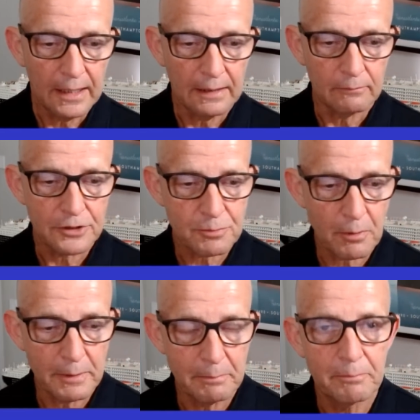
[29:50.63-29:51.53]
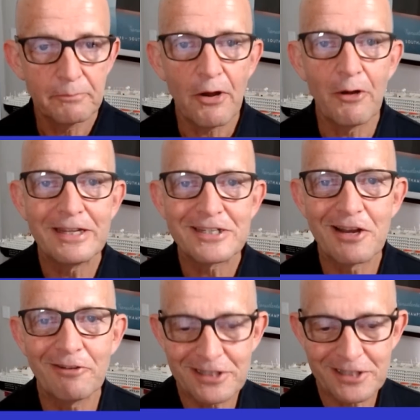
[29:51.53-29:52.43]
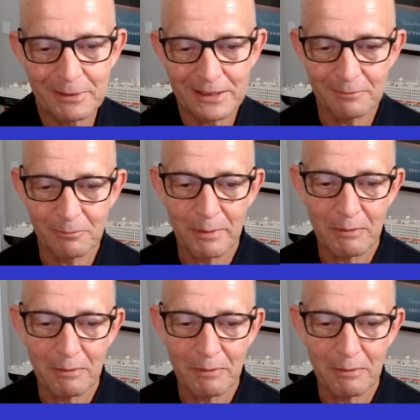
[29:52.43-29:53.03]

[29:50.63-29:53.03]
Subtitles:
which is probably very stereotypical and probably